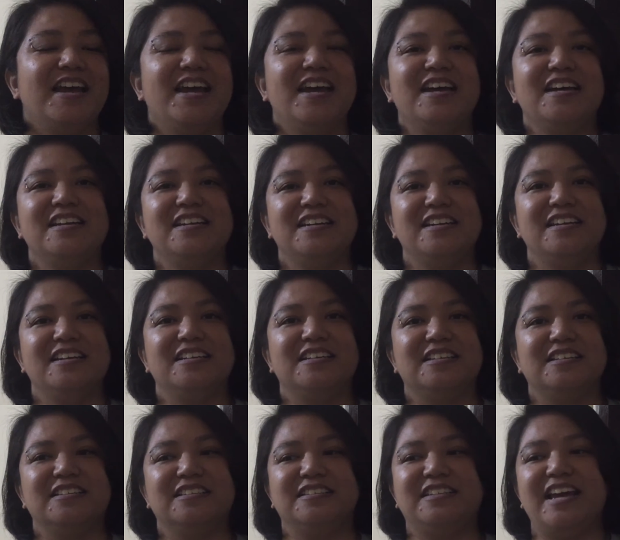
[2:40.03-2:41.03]
And
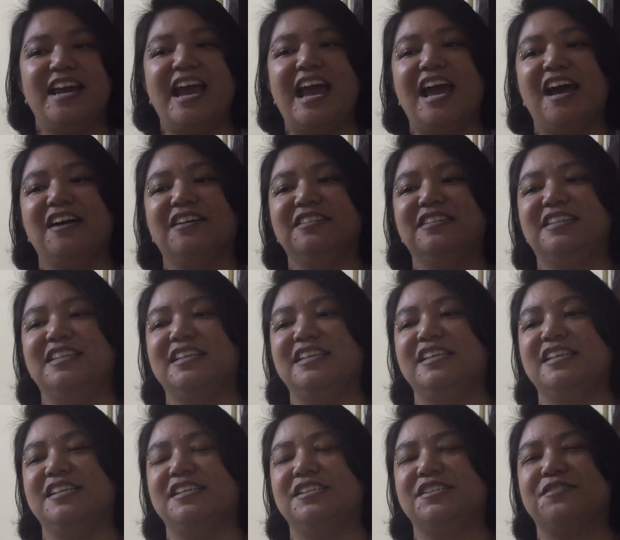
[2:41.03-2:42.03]
they had
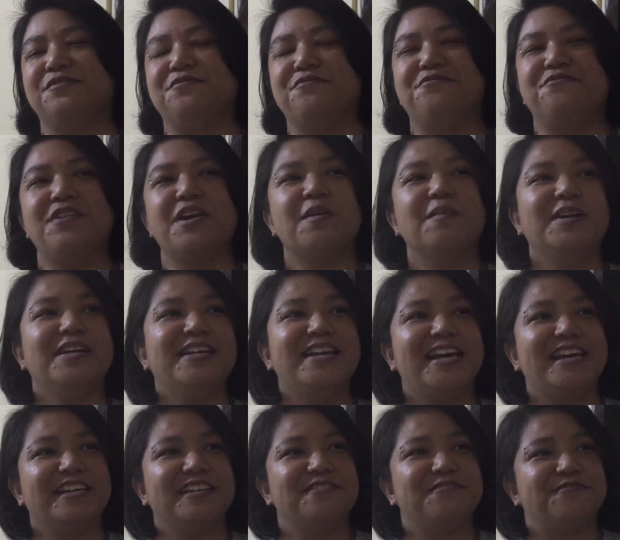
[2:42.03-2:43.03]
this very
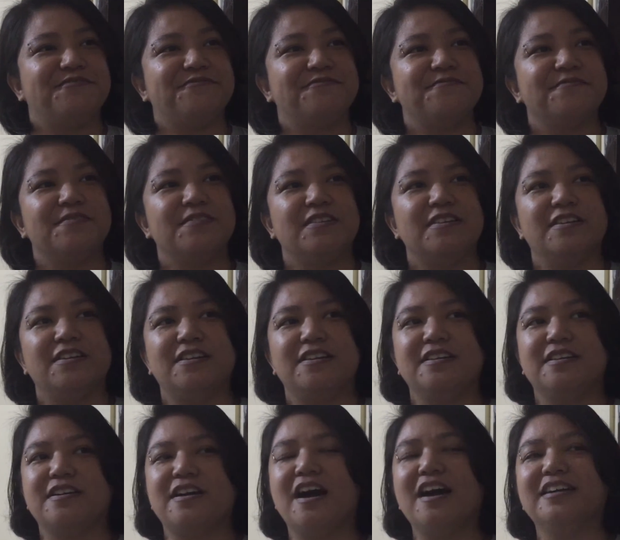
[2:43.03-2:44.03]
negative
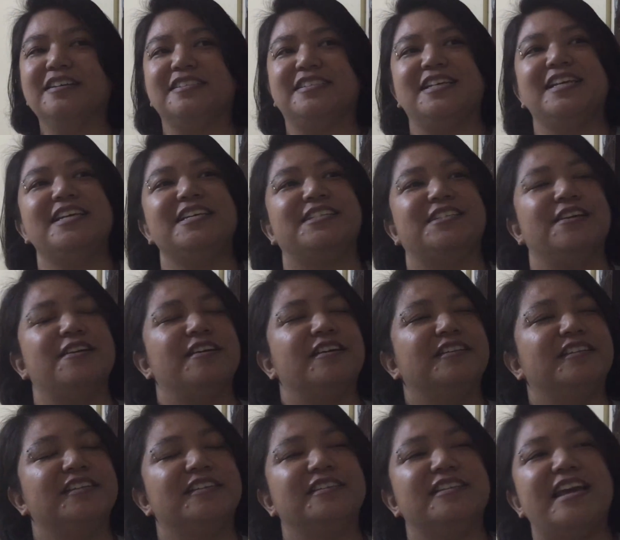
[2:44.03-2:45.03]

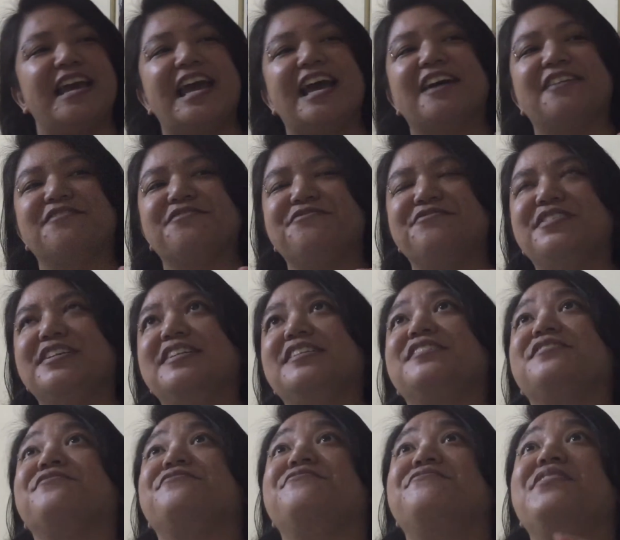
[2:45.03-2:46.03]
connotation. They have
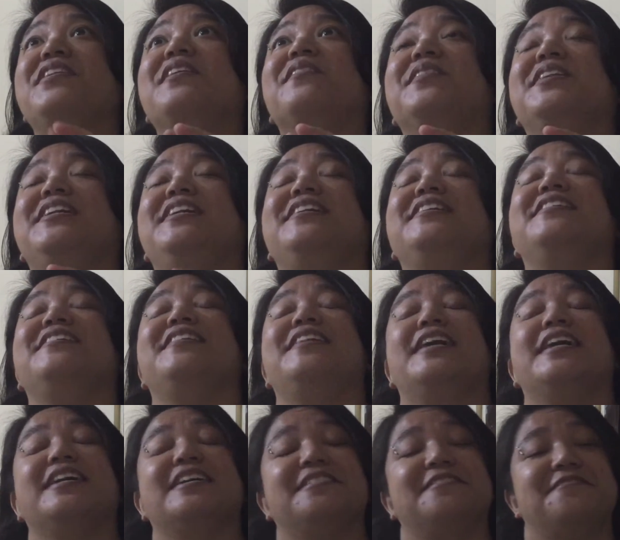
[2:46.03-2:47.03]
this very
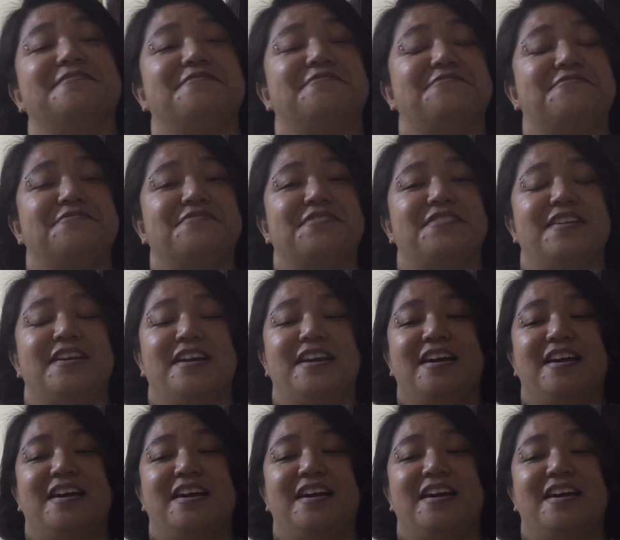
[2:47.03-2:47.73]
negative